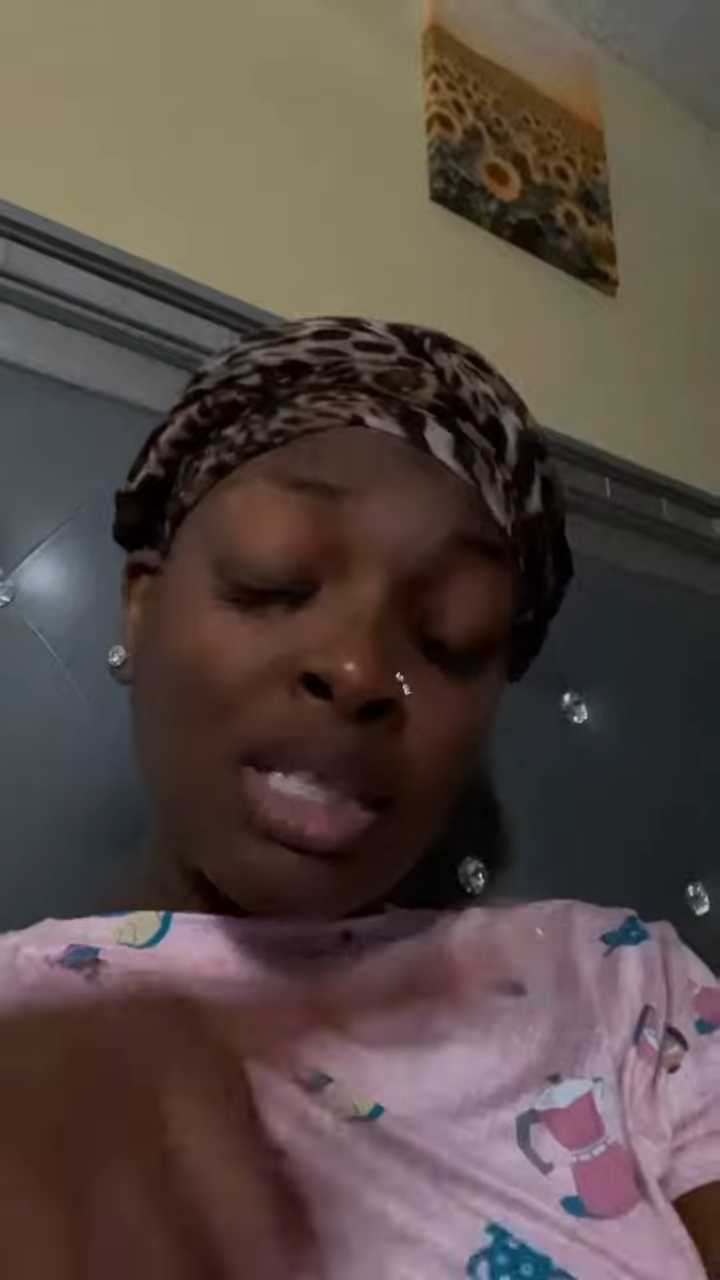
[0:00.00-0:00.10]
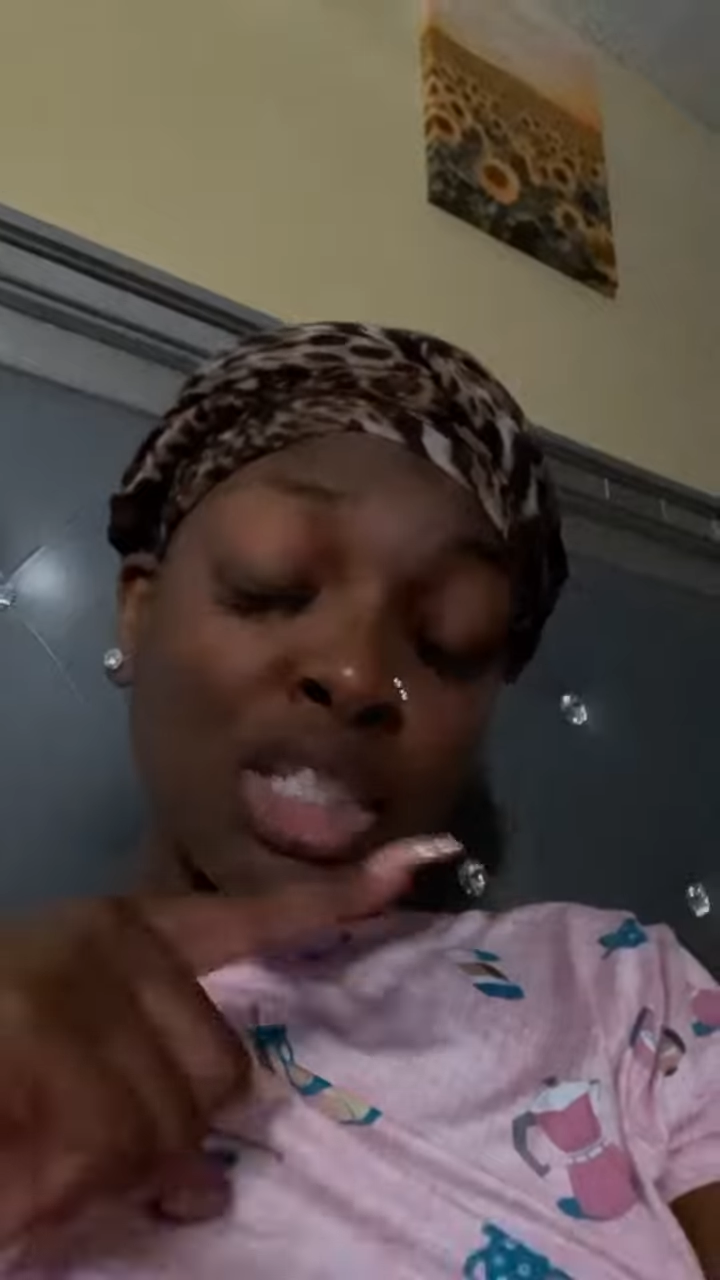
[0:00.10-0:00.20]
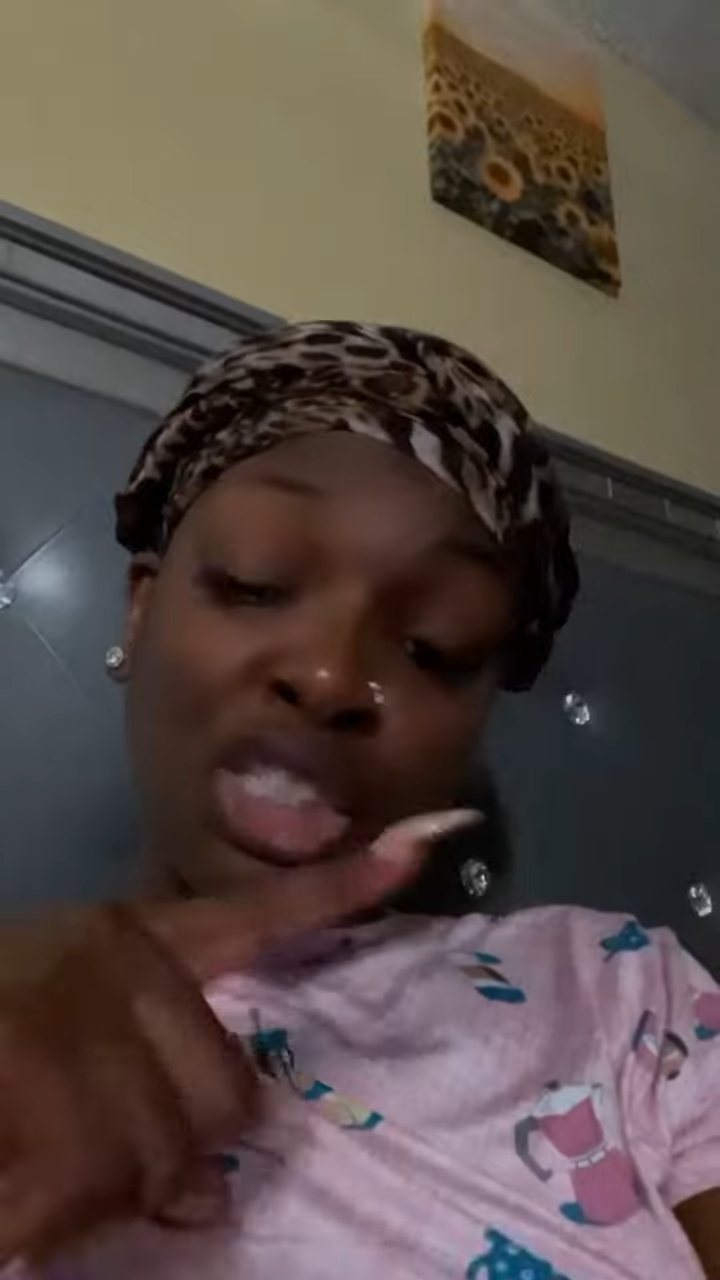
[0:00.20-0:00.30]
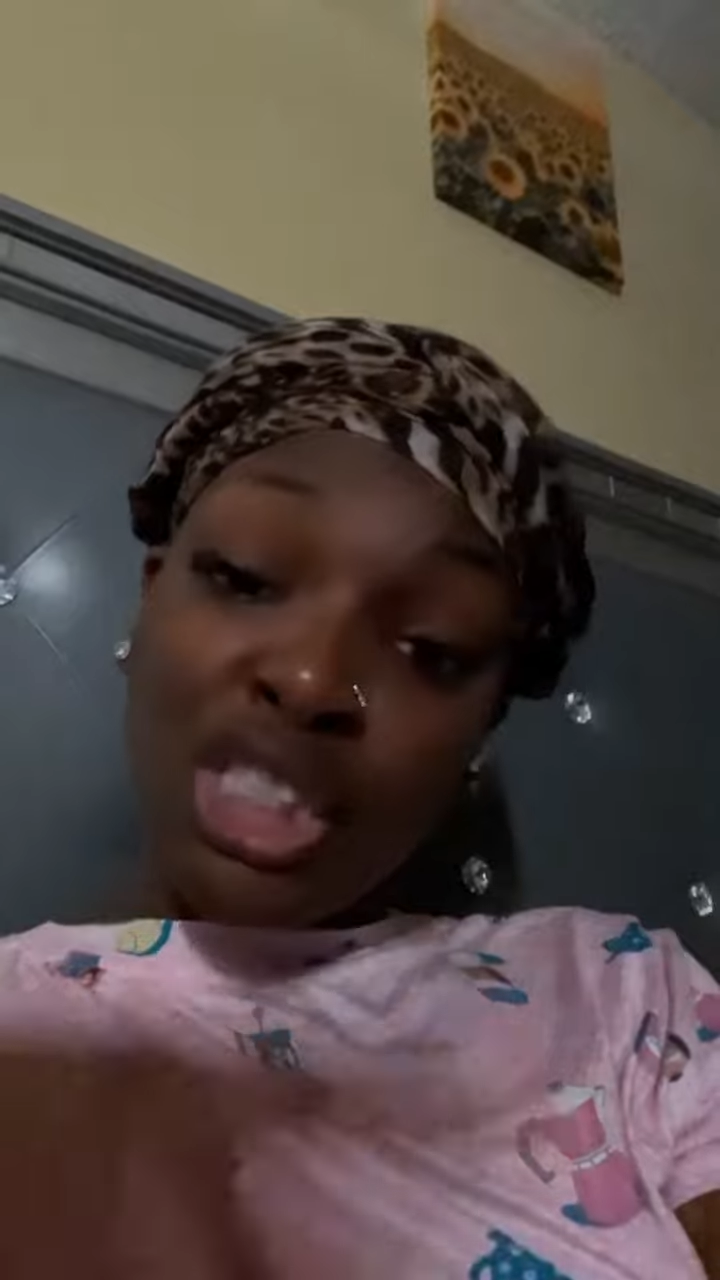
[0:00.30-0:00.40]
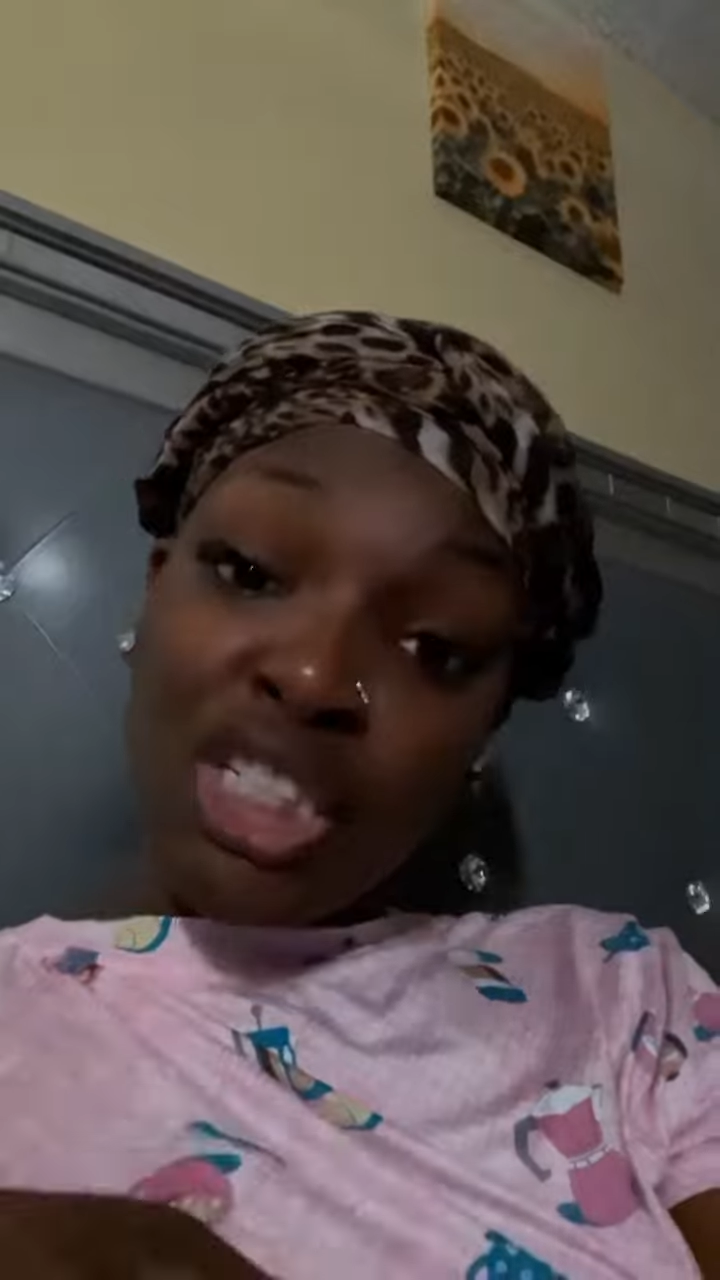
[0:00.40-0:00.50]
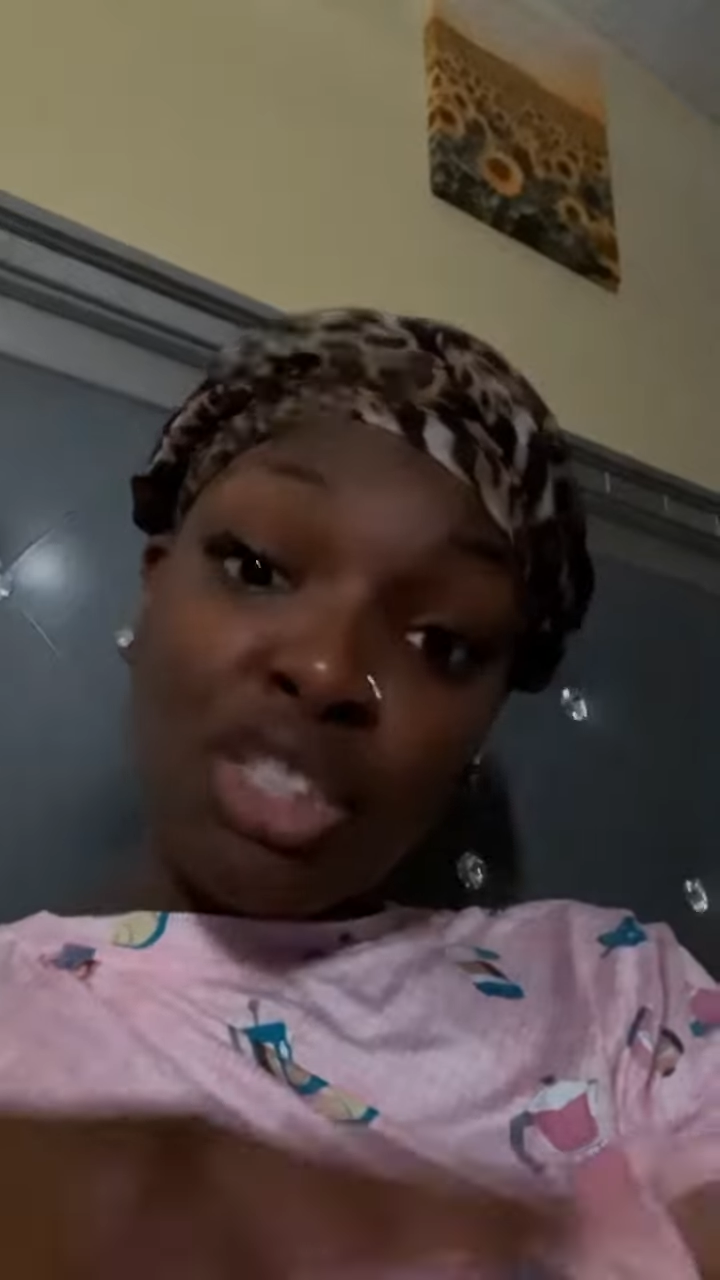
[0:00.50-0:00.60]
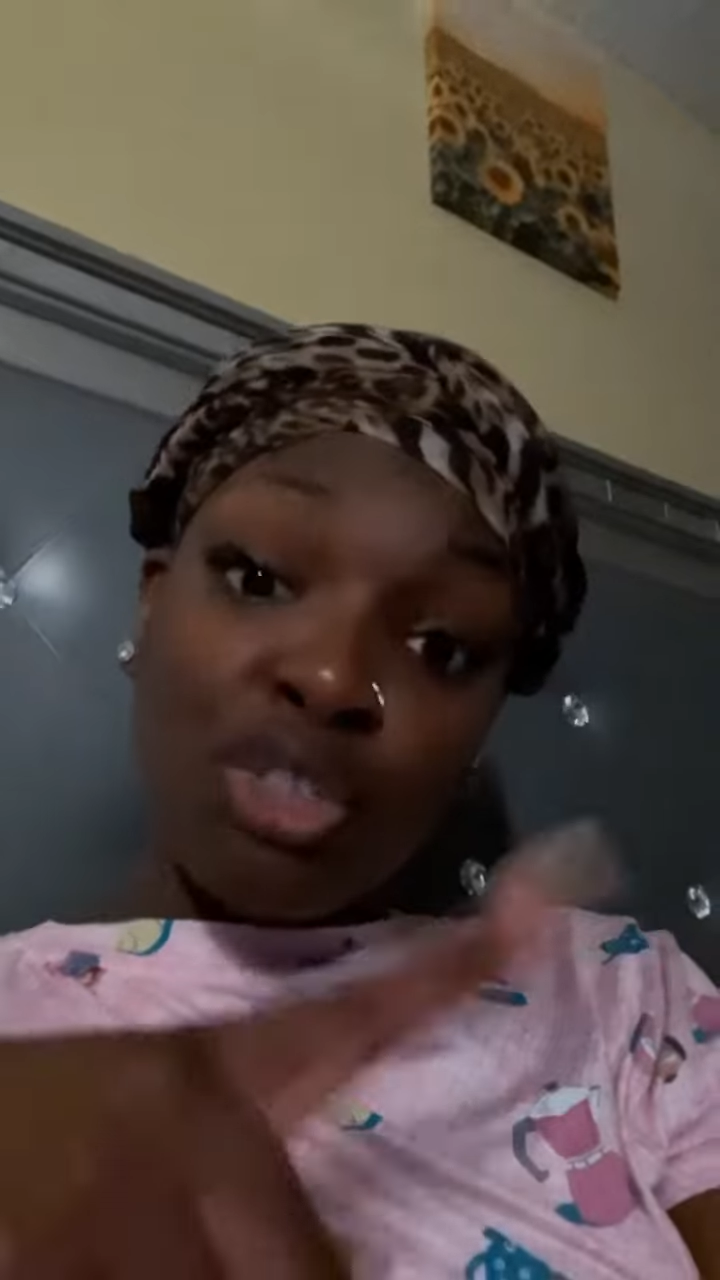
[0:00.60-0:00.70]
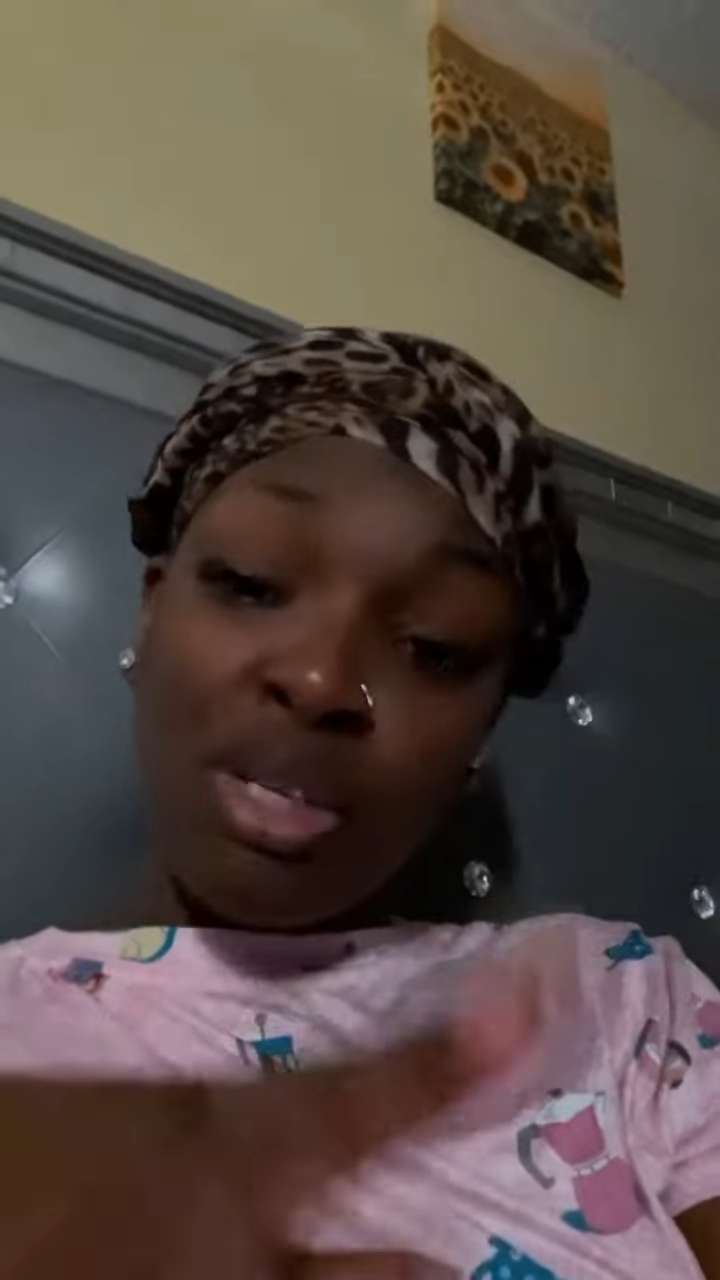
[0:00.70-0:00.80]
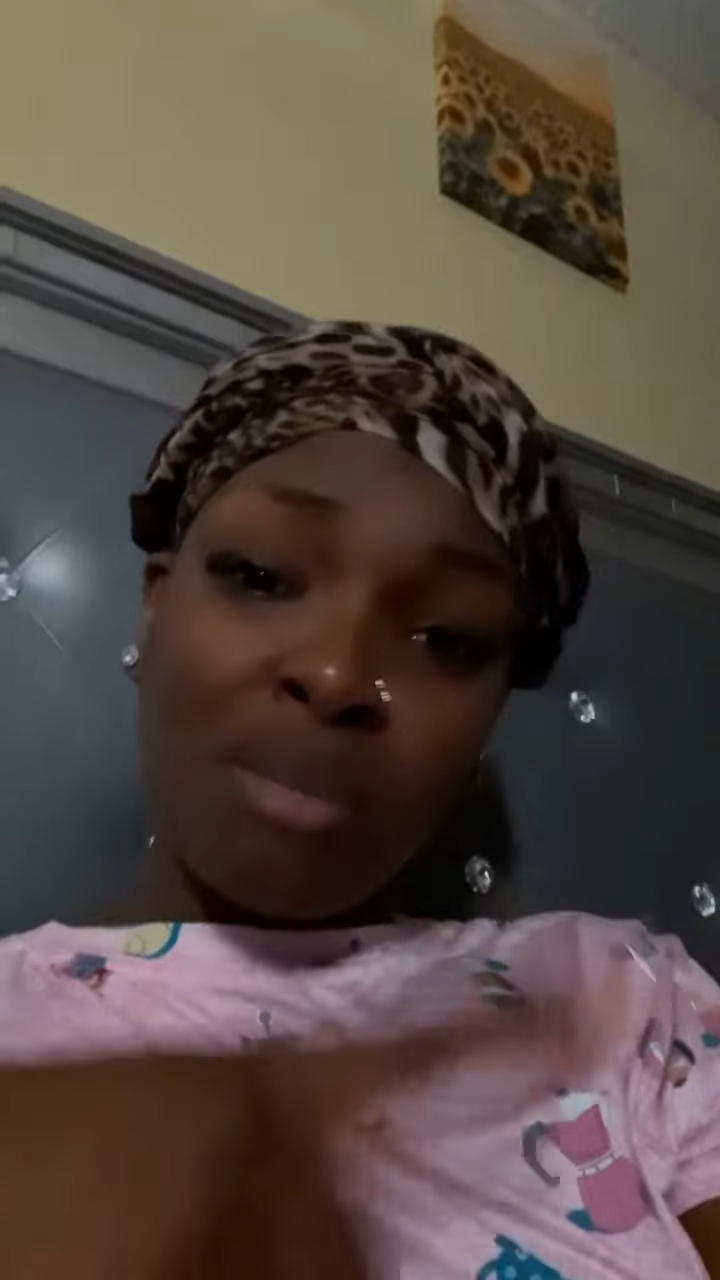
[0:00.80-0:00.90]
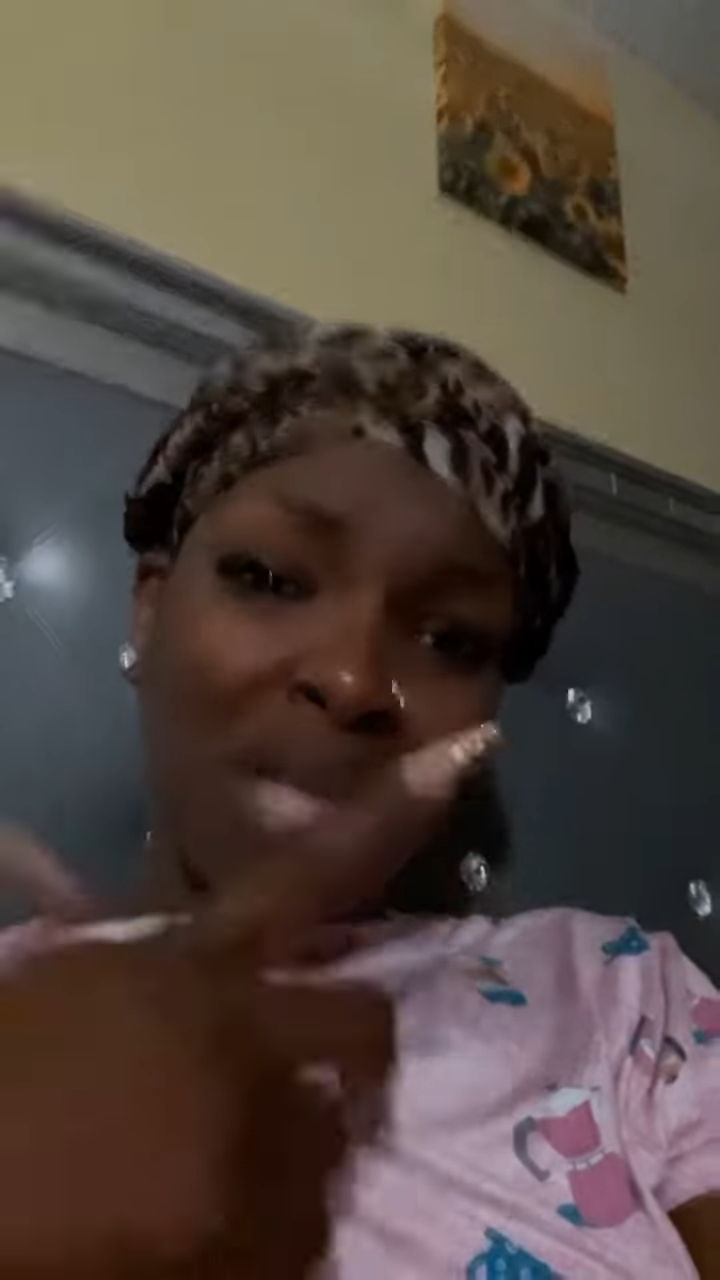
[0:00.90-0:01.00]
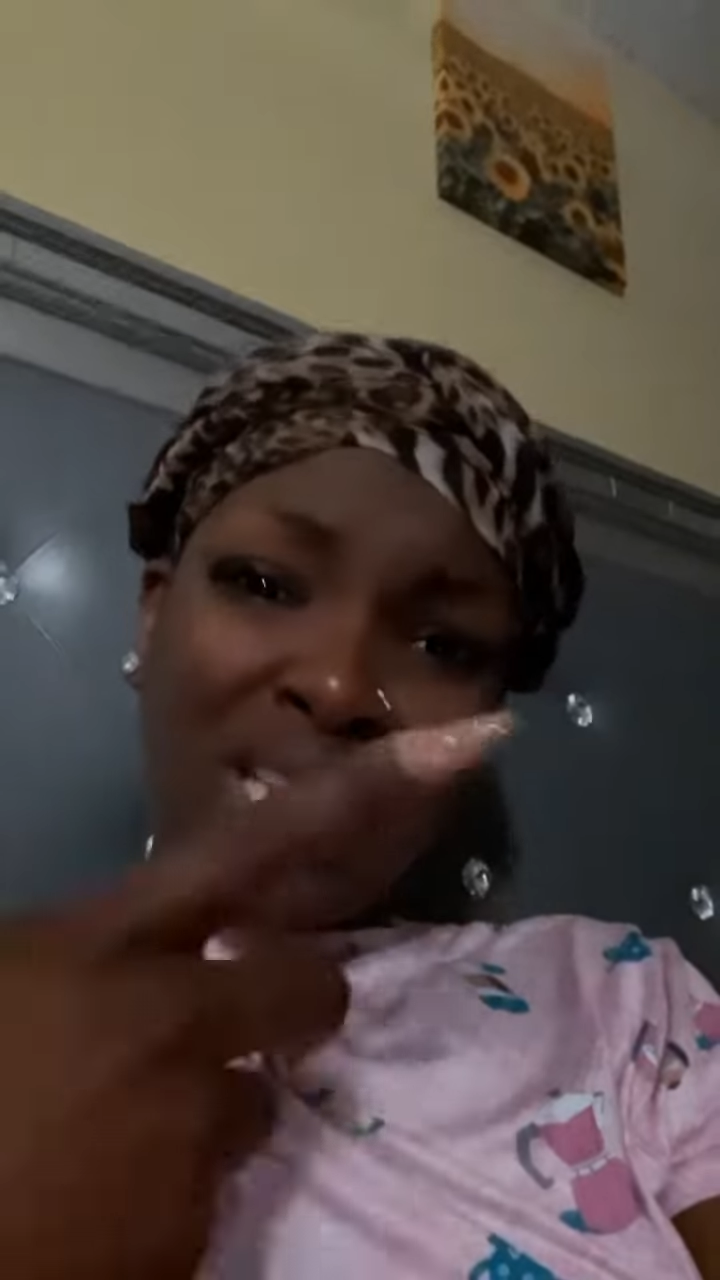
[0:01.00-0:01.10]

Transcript: the treat them like